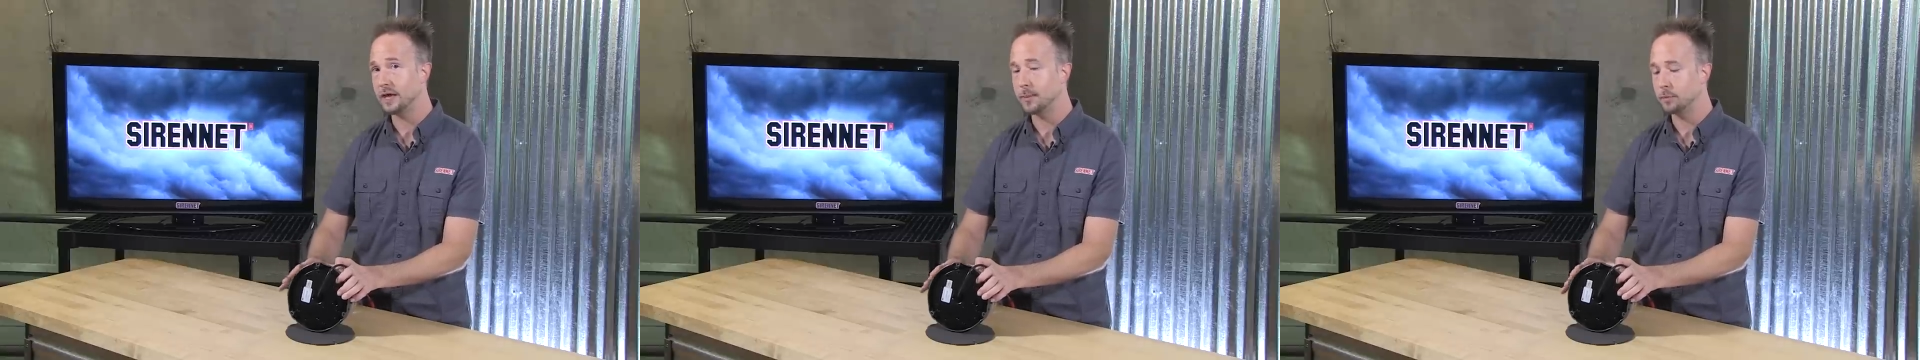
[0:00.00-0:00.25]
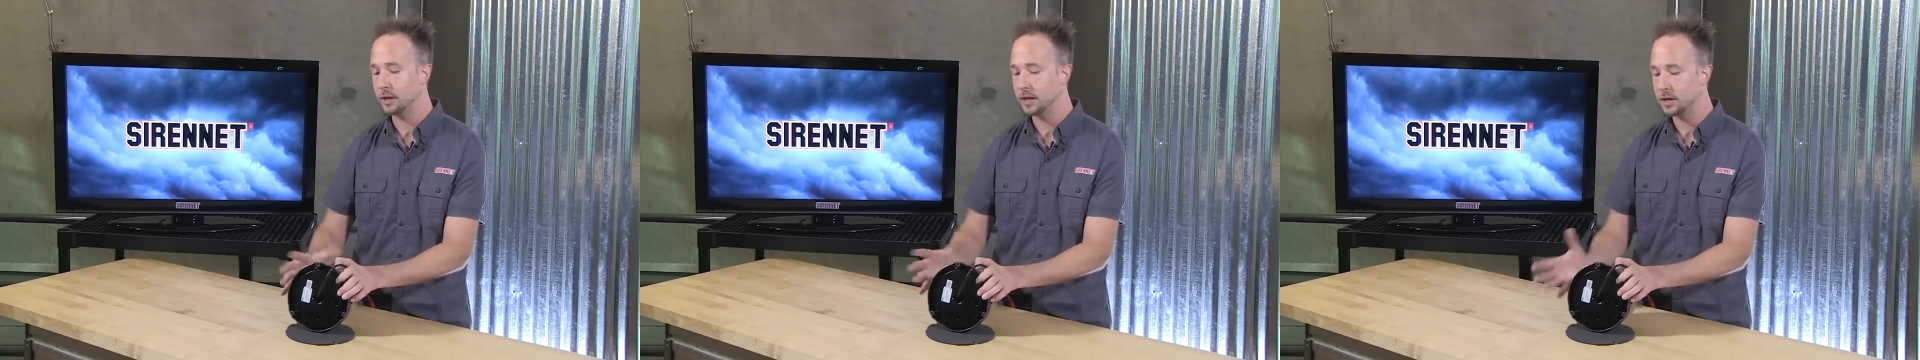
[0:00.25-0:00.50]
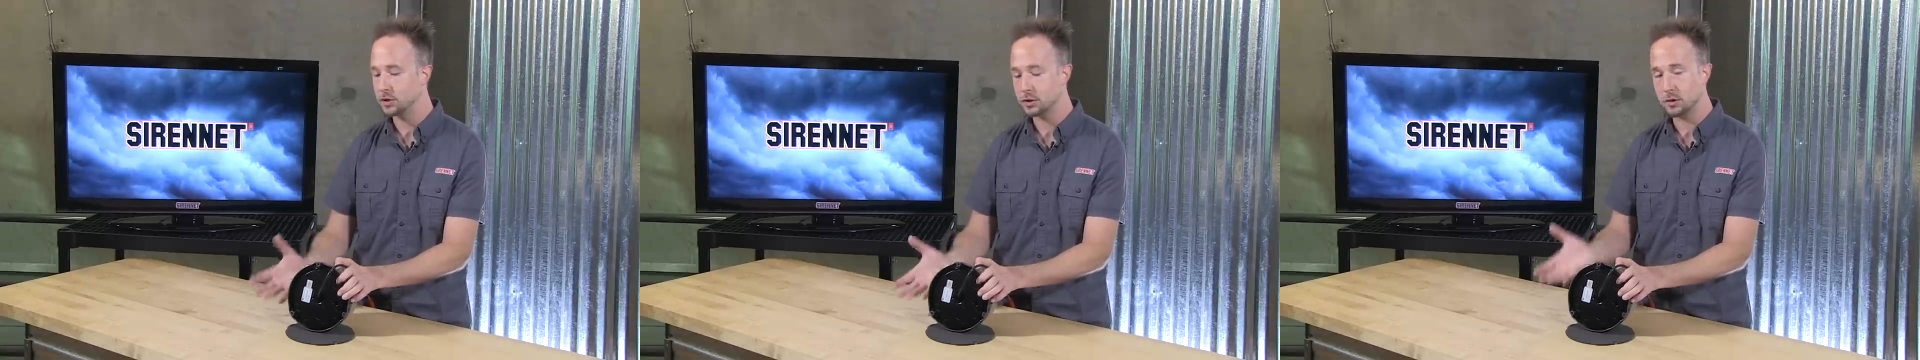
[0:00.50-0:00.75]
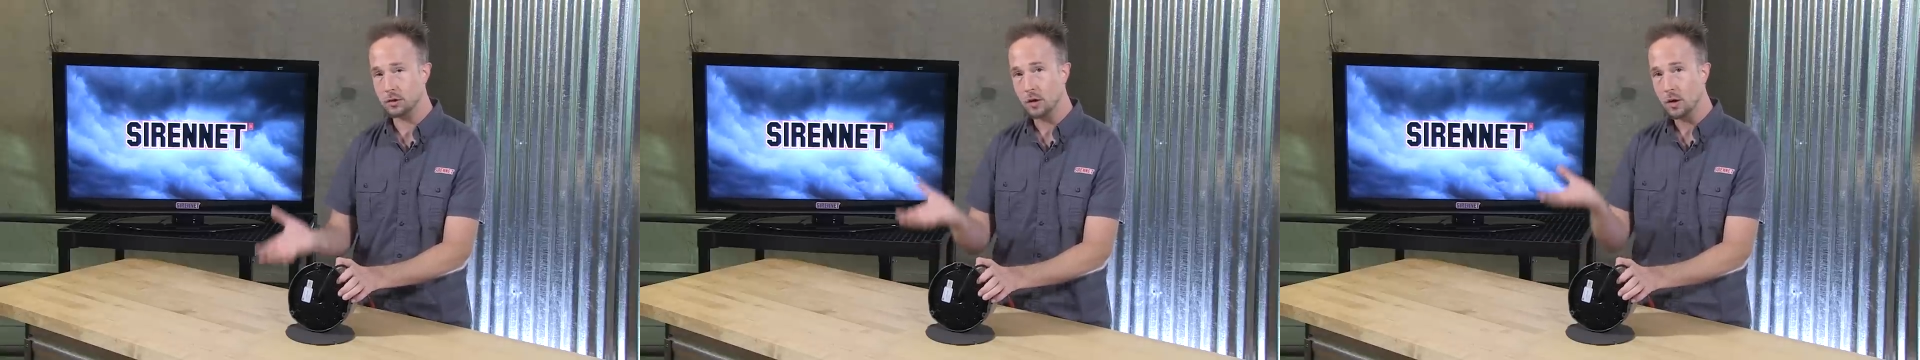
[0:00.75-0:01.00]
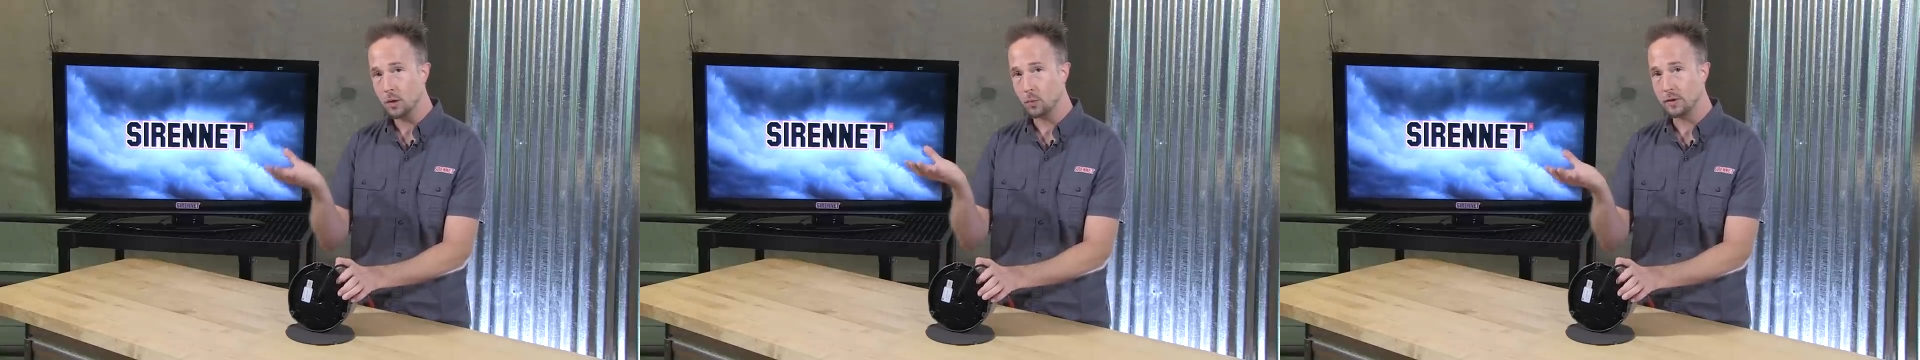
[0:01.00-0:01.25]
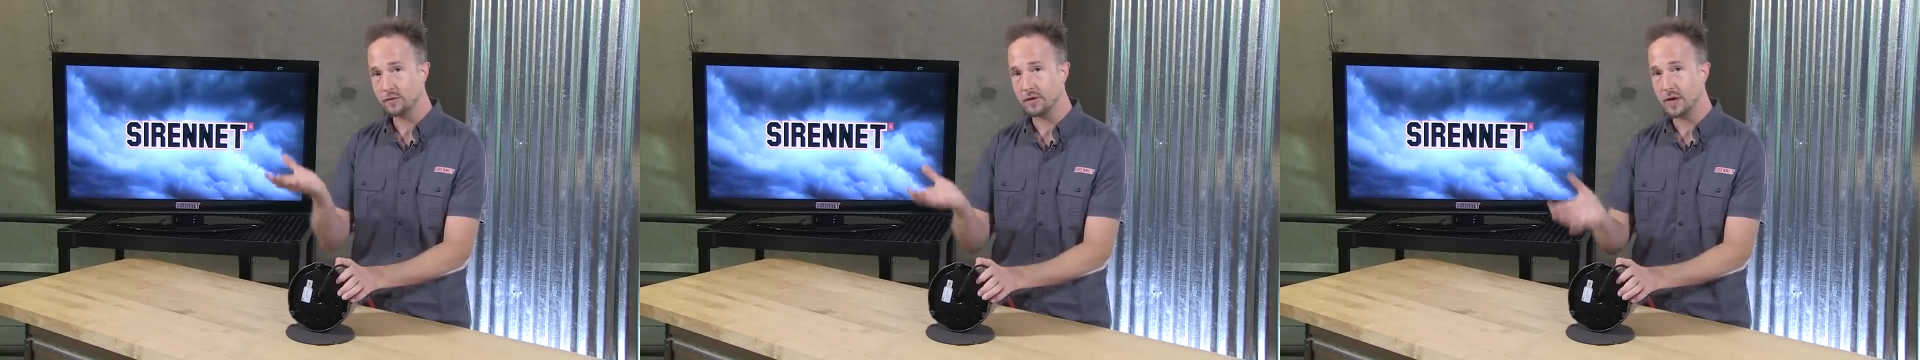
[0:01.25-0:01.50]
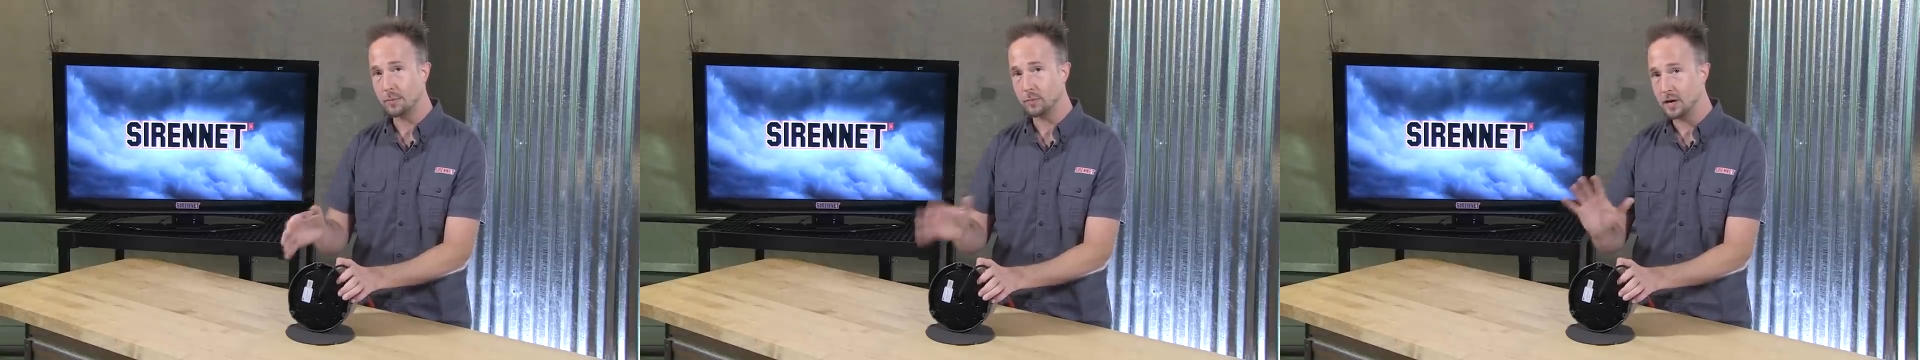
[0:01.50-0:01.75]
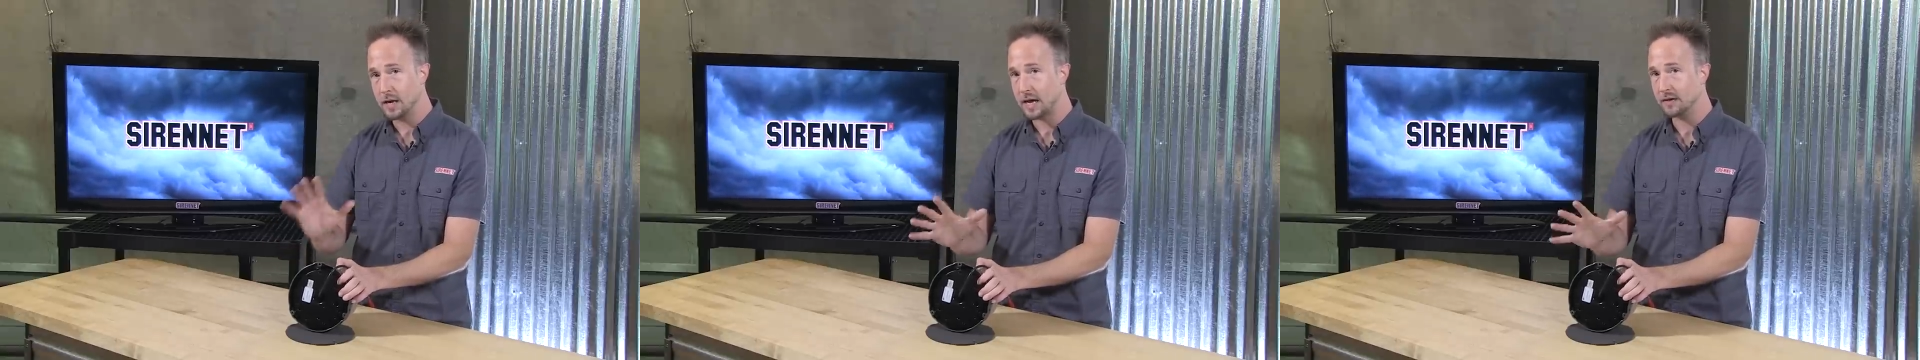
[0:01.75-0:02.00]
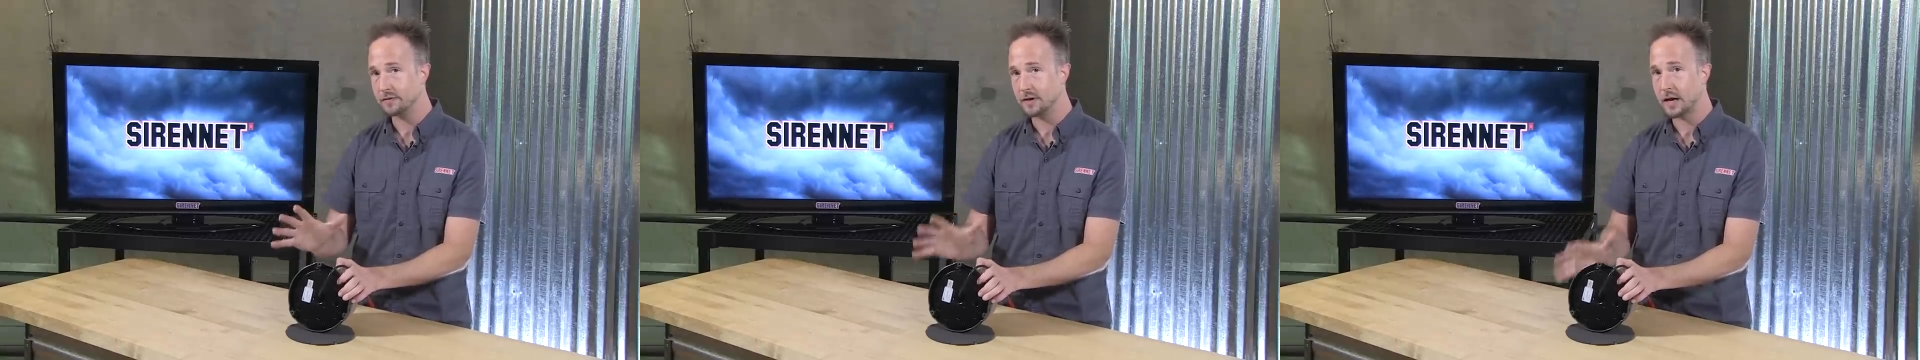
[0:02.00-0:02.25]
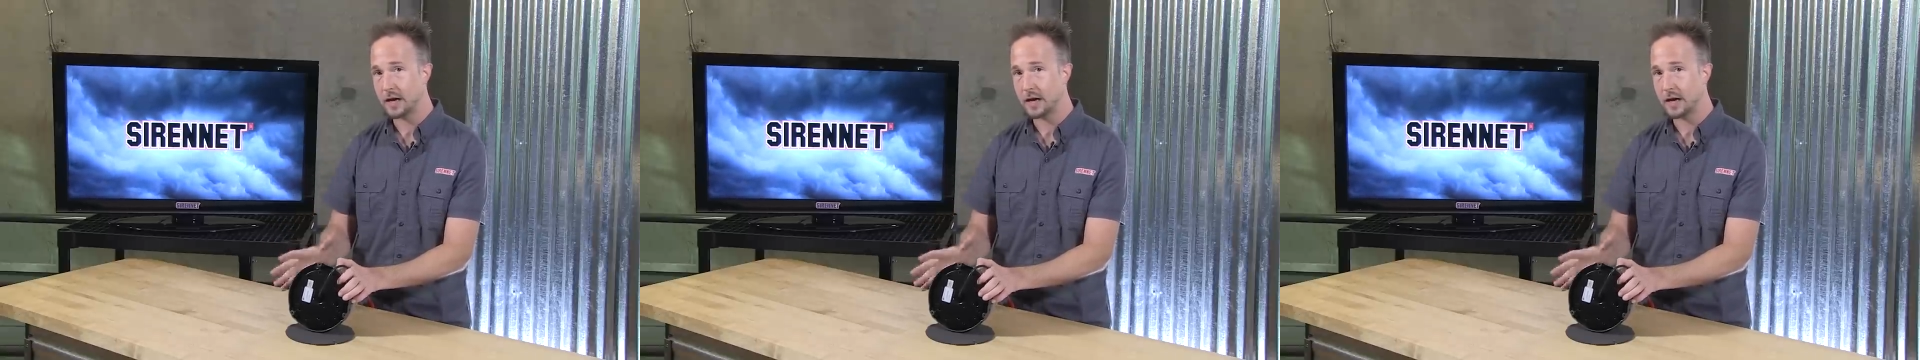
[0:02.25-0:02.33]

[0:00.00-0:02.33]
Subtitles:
application, risen up nice and